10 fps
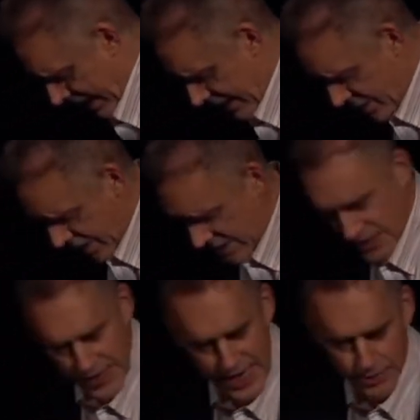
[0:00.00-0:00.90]
he
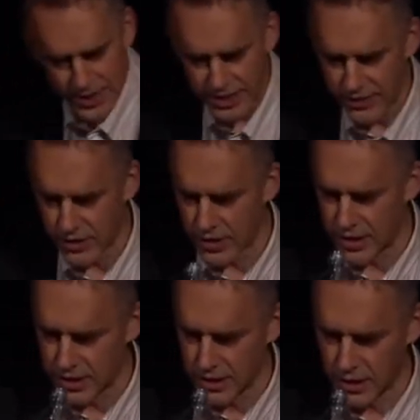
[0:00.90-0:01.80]
chases Adam and Eve out of
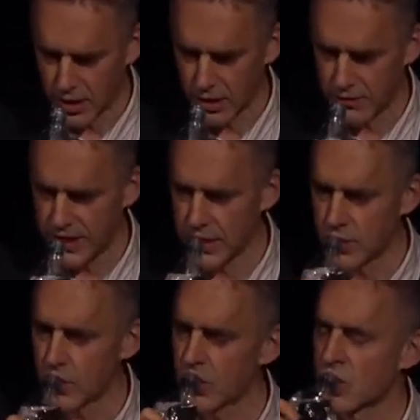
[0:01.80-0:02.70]
the Garden of Eden.